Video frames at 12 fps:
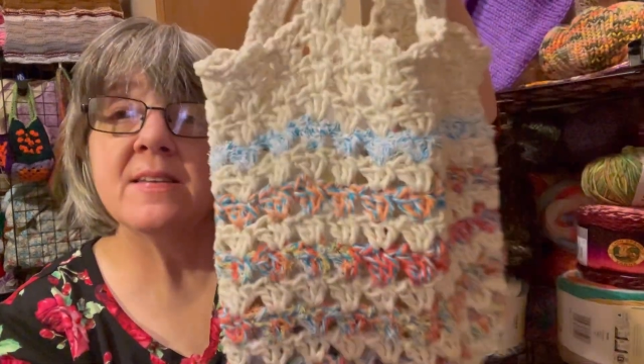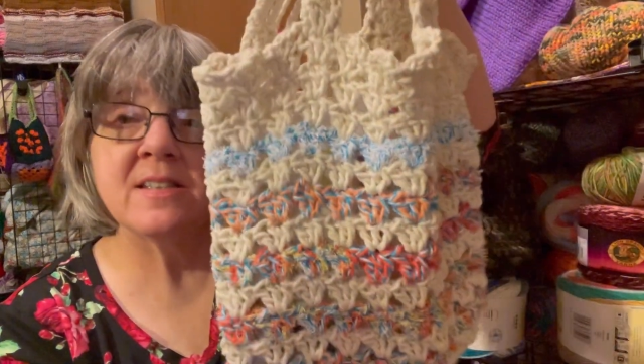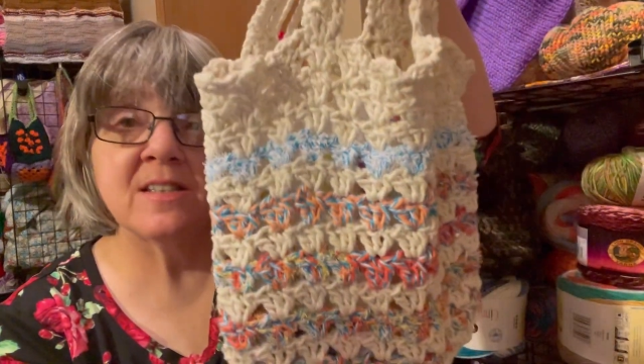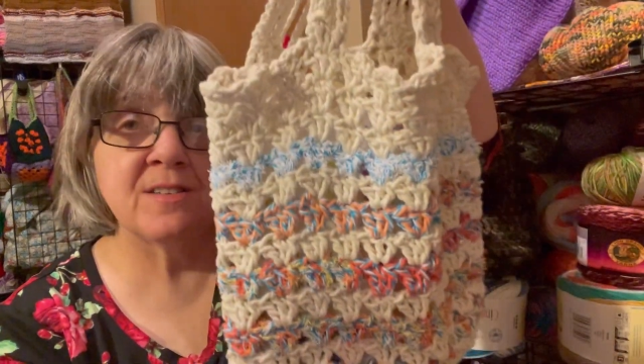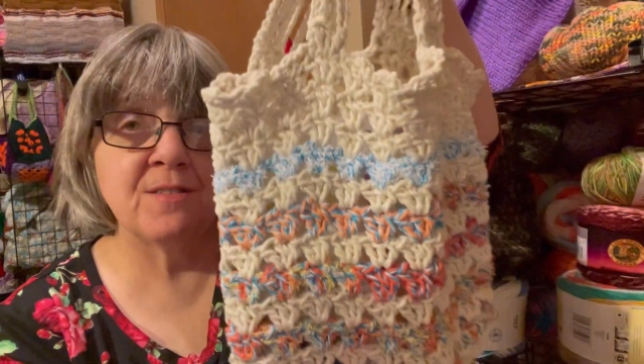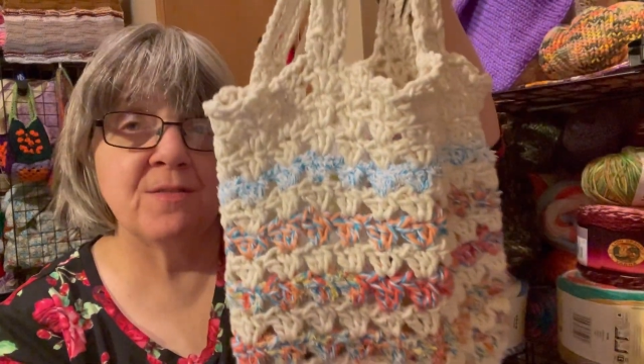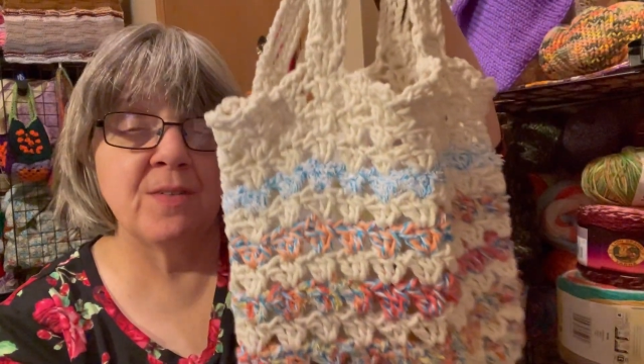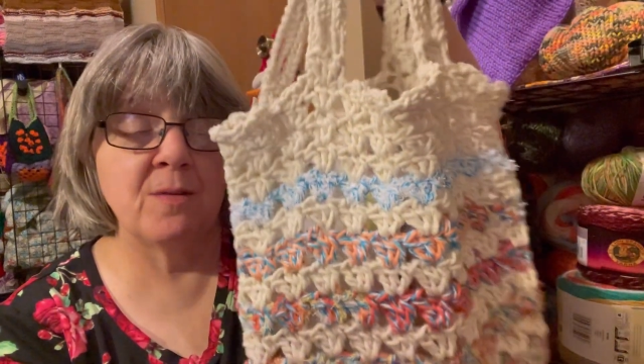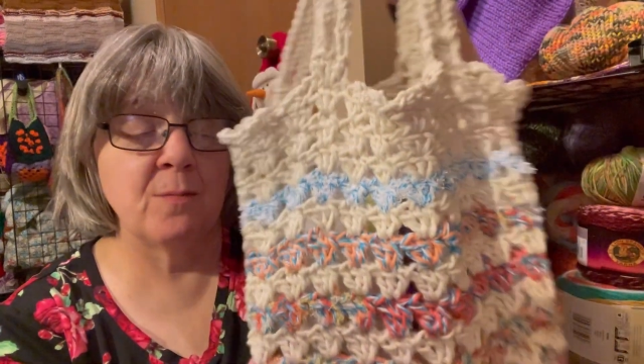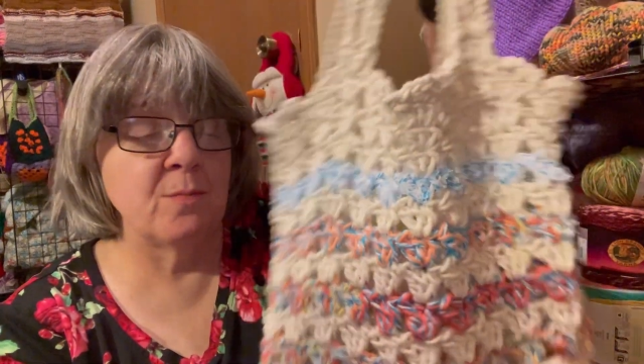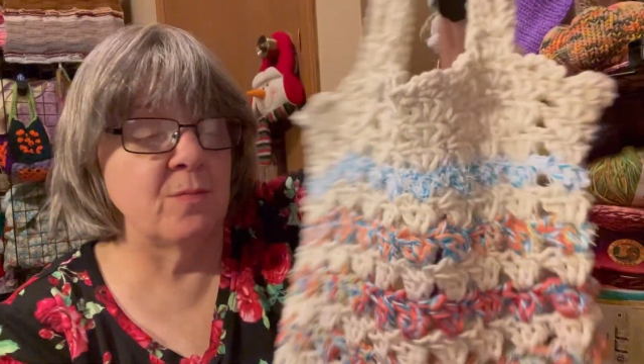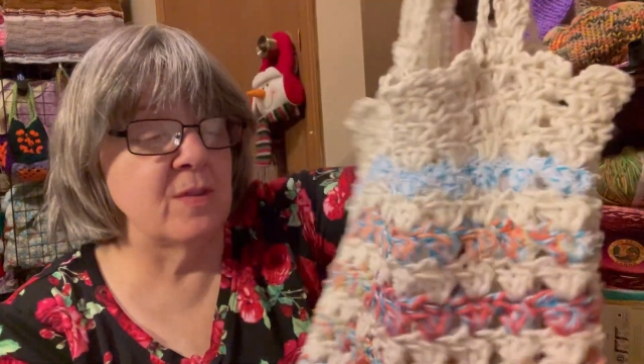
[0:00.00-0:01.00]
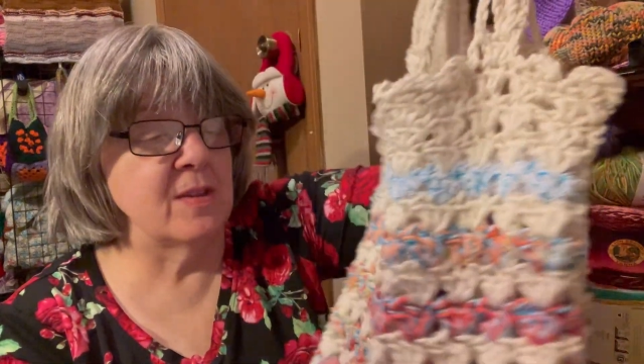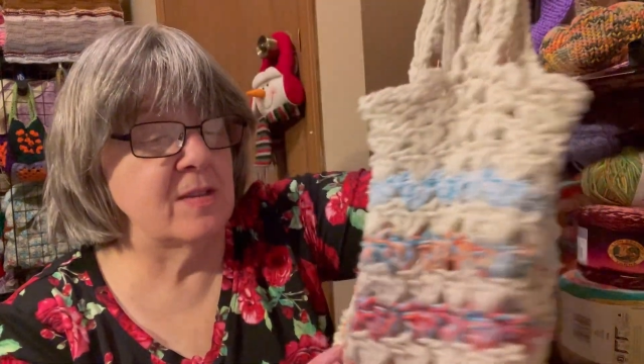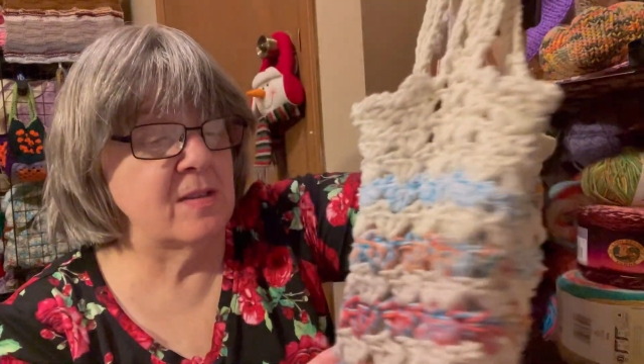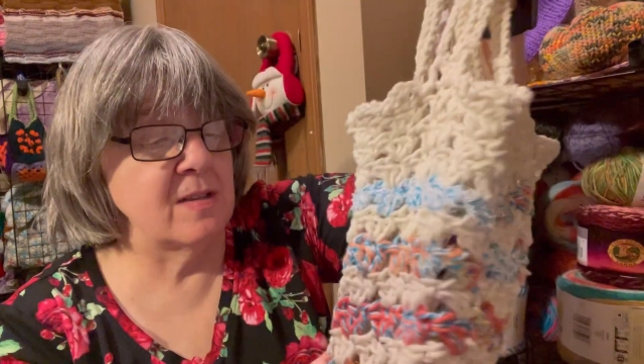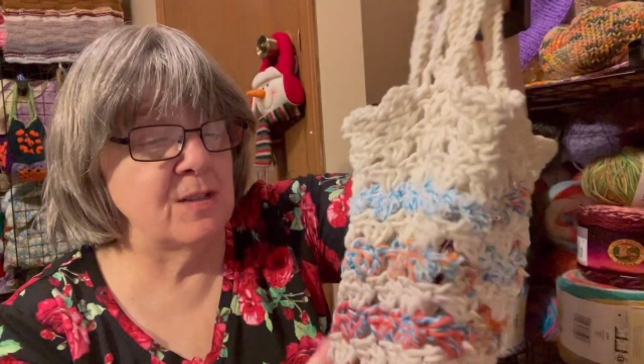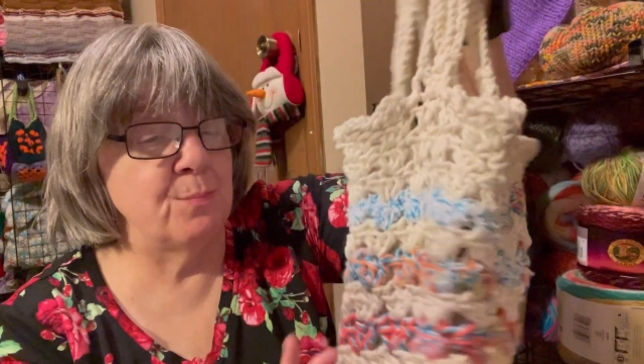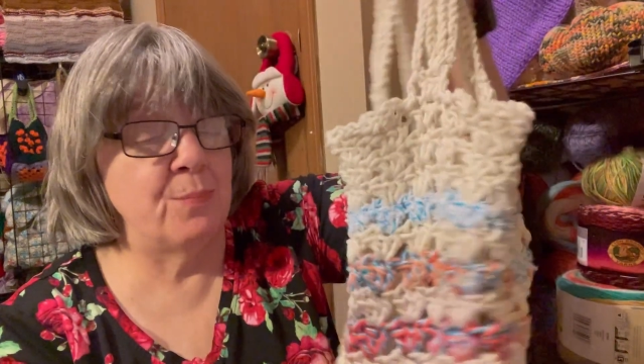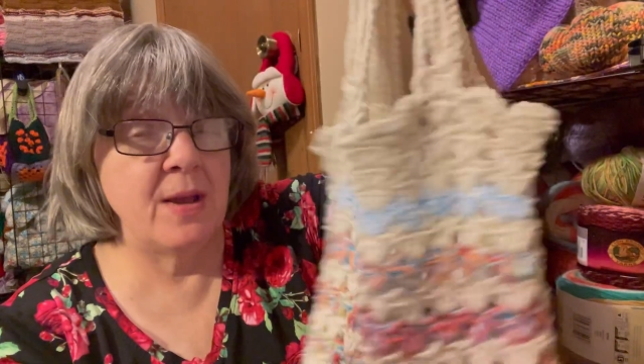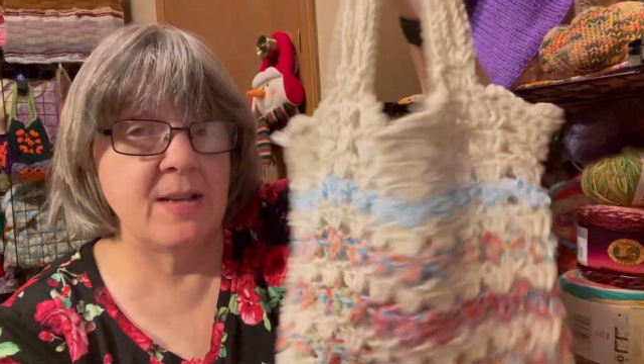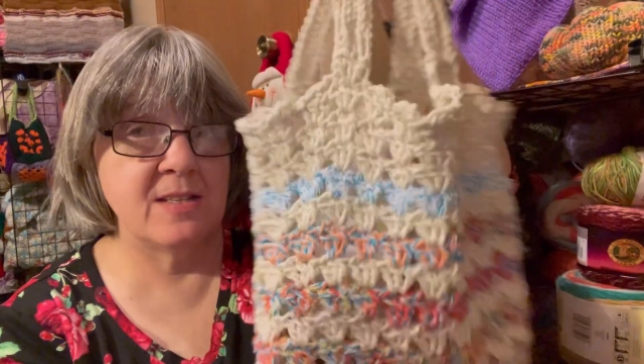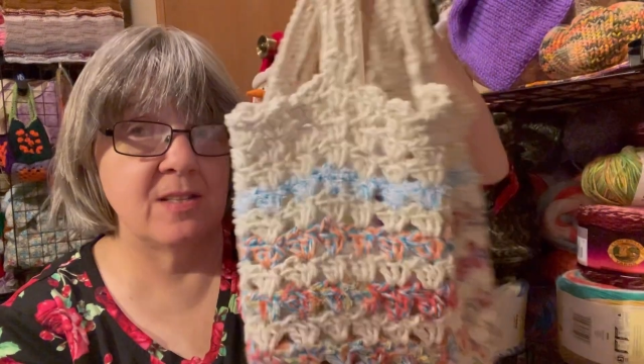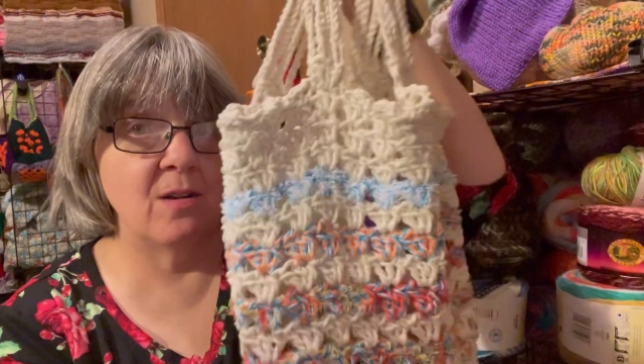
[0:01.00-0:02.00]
is based